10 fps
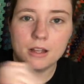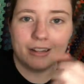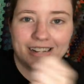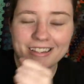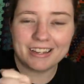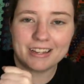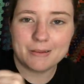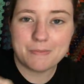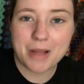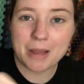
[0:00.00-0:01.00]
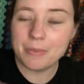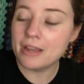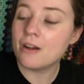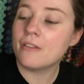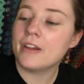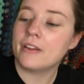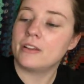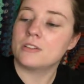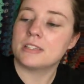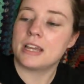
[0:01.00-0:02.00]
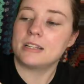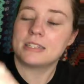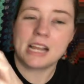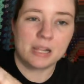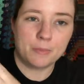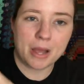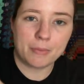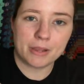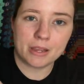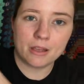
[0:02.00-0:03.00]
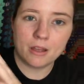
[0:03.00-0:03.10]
like the piping on there that looks like scallop piping